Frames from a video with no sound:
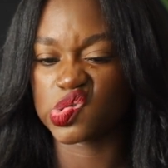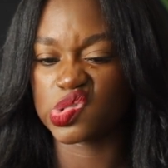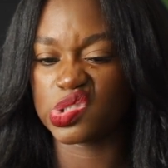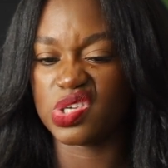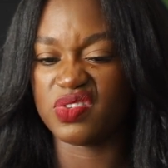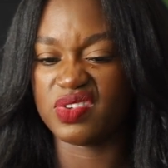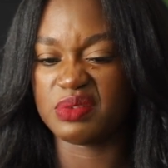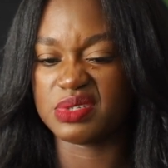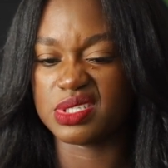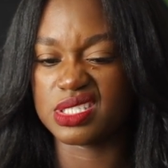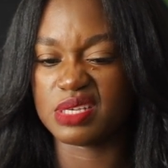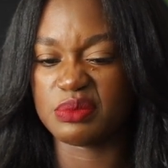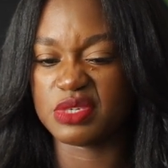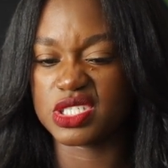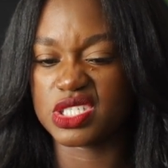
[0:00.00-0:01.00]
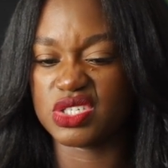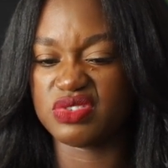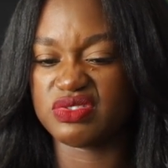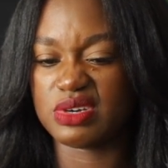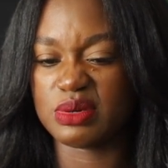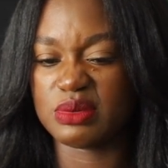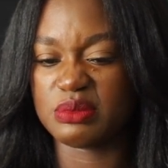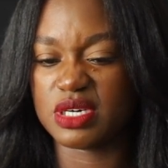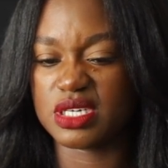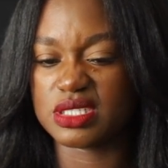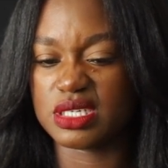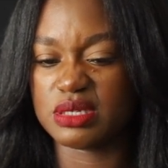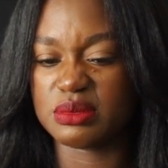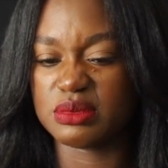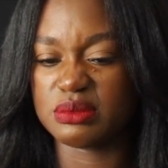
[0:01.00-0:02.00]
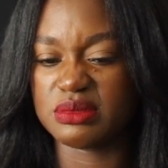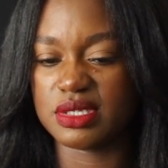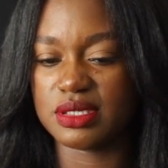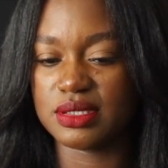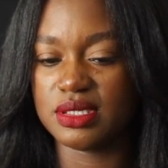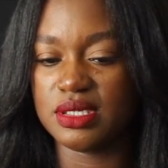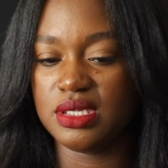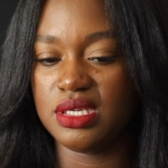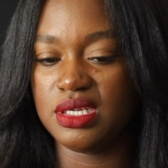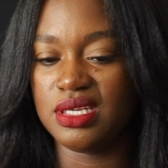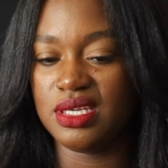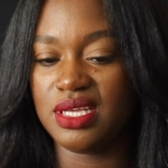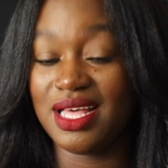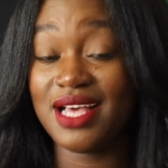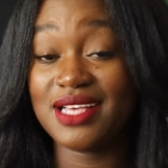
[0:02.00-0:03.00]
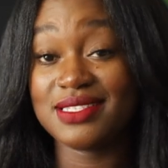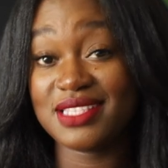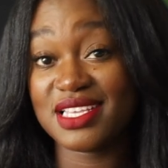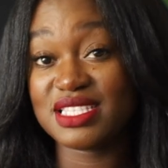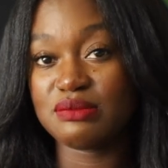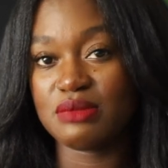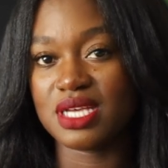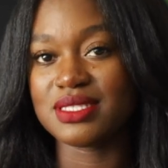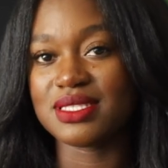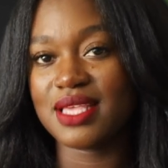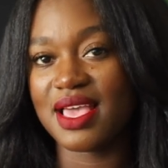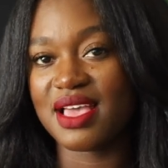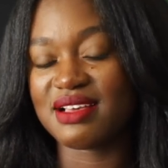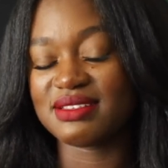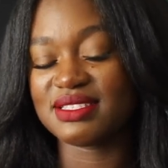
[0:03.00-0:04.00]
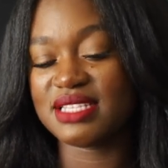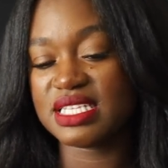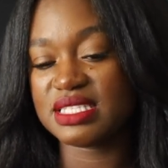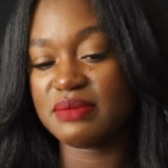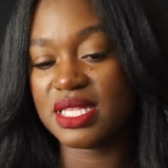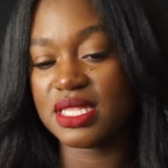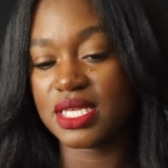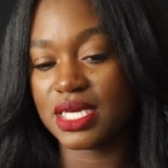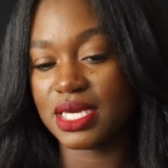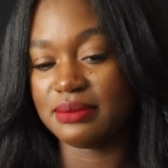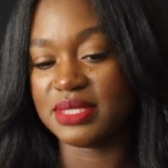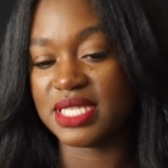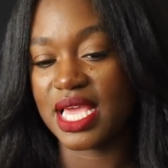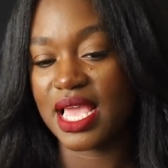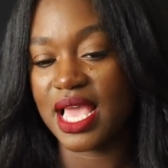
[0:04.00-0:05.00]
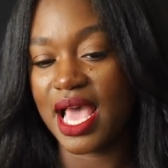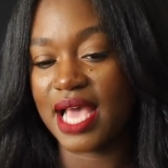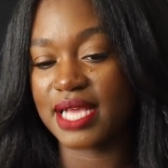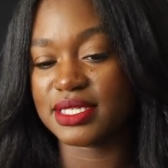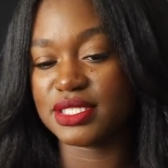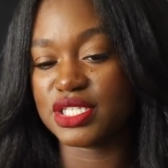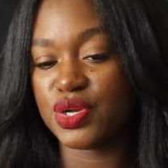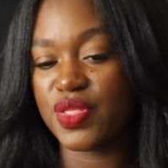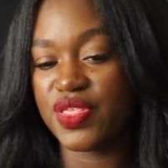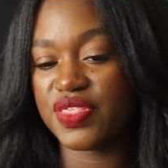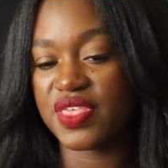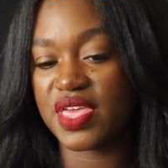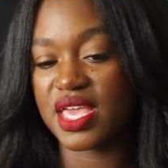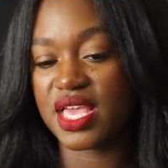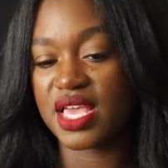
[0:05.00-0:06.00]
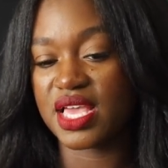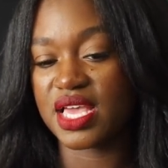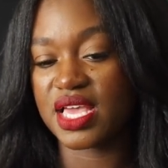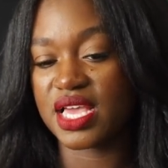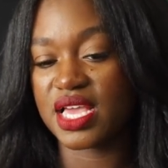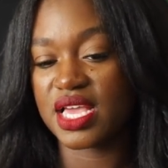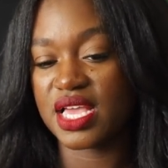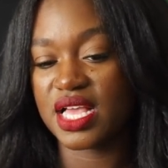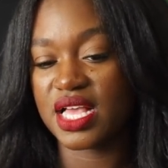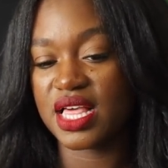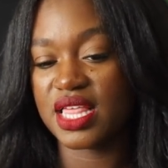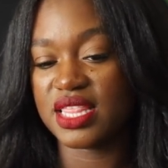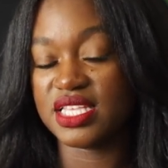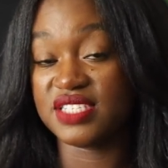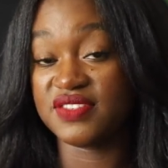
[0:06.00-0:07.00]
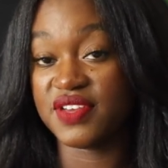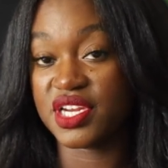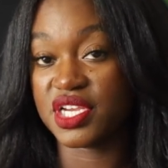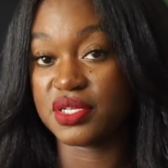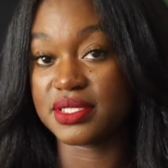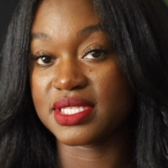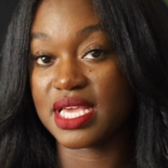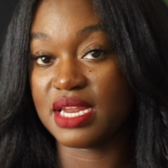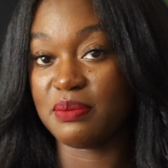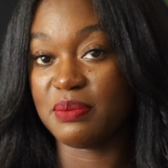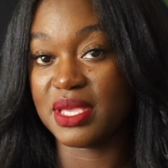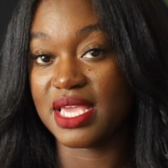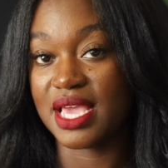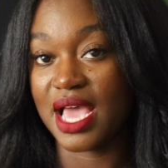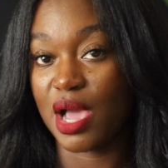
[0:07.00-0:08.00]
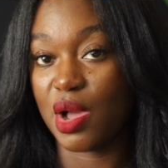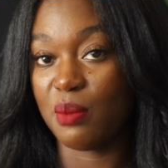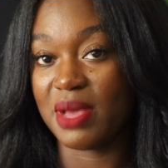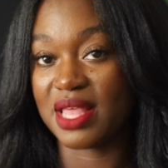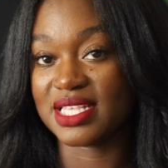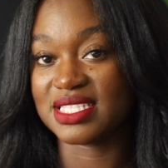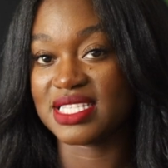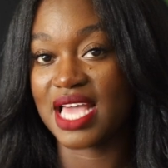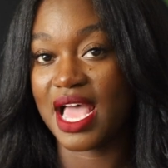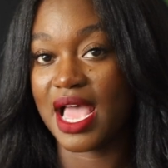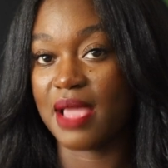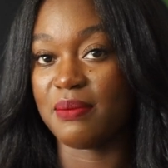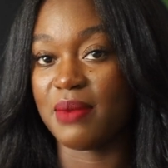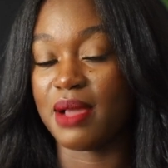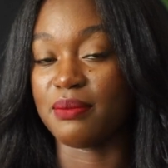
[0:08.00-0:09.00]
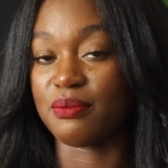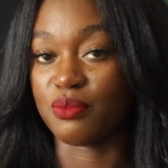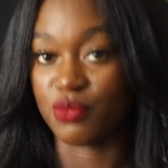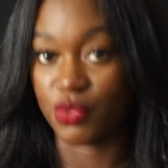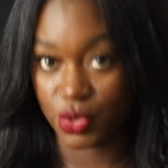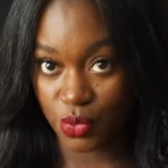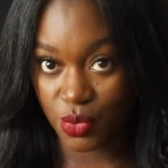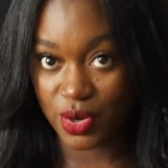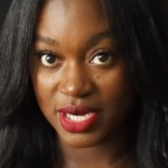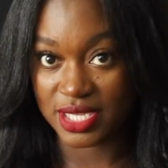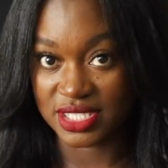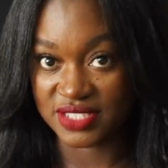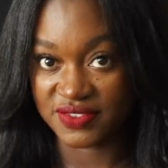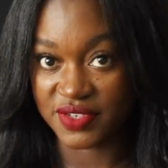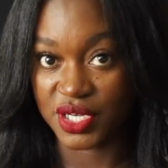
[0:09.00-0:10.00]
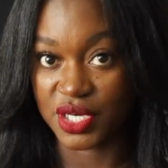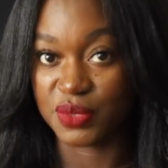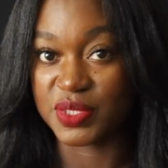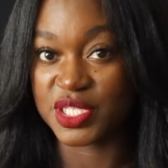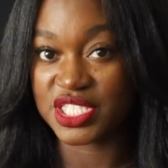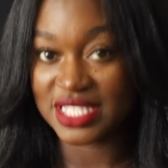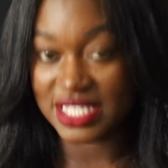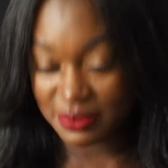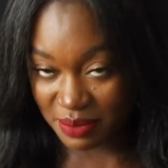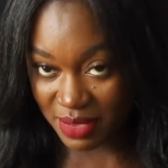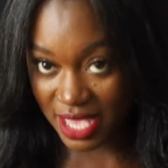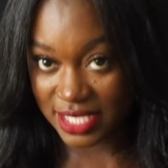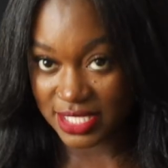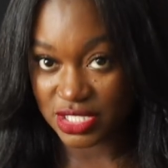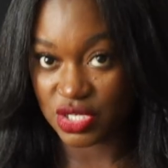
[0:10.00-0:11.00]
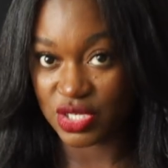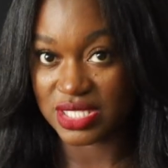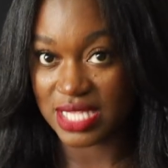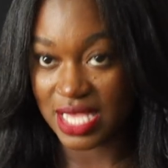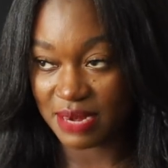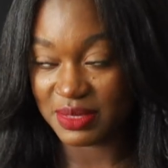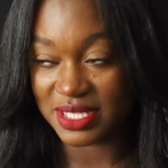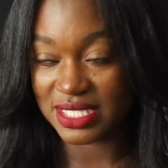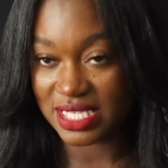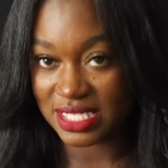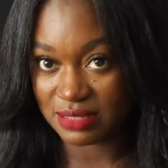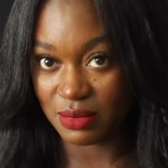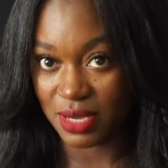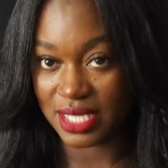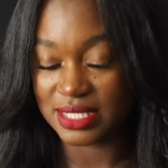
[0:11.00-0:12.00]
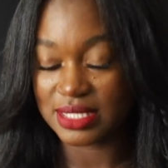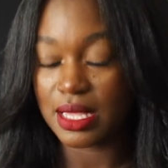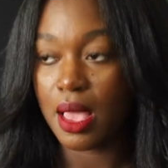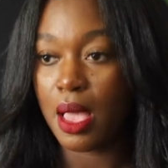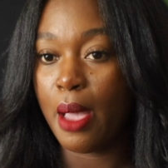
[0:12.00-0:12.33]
November, December, January, February, March, April, May. A six month update. I don't think this video is gonna be out by the time I'm recording this video, which is in May, so it's gonna be 6 months.